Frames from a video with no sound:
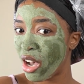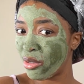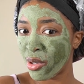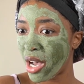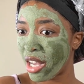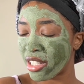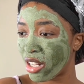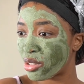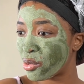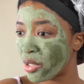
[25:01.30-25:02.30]
I don't know how
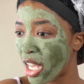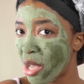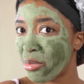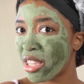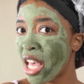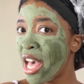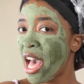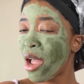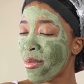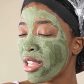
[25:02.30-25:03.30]
y'all do it. I
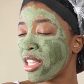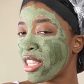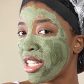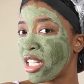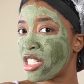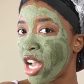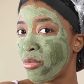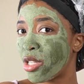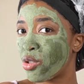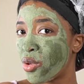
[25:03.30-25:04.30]
really think that y'all
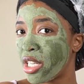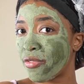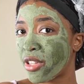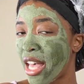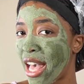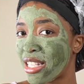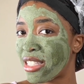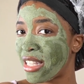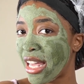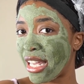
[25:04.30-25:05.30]
be doing it for the
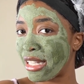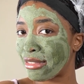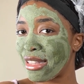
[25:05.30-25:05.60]
aesthetic.